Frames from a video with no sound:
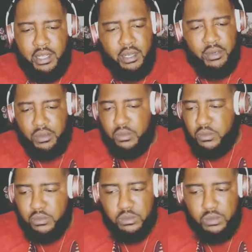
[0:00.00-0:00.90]
you
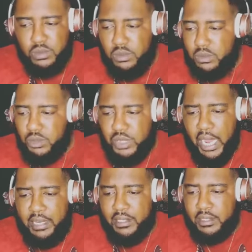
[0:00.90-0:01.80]
know,
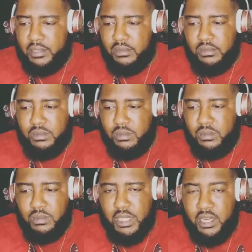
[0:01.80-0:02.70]
try to
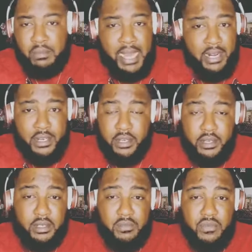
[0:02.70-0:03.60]
get them out of
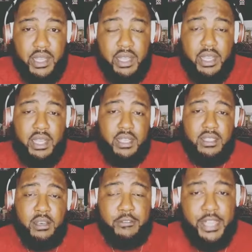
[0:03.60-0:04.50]
there.
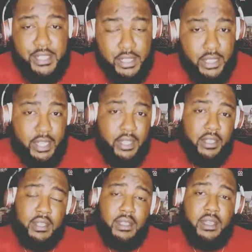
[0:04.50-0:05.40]
So
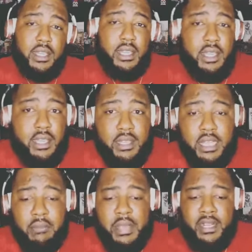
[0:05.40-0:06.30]
eventually,
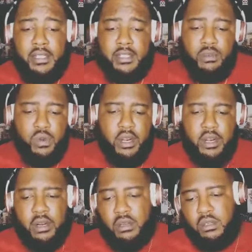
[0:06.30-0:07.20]
they made it to
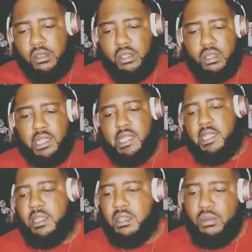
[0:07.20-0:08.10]
where
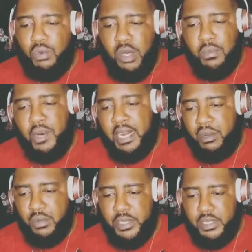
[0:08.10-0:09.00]
Will
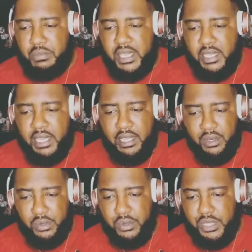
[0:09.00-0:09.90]
Brown was being
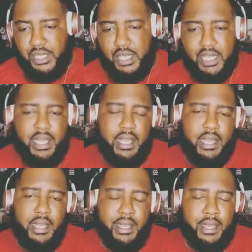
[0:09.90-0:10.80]
held
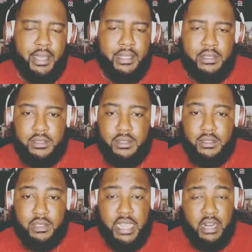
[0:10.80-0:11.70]
and
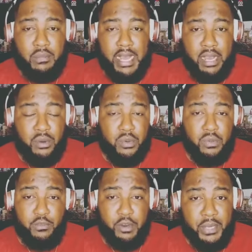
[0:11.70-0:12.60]
got him out
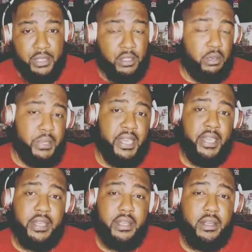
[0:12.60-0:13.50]
from under the
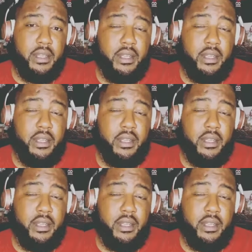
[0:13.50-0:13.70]
bed.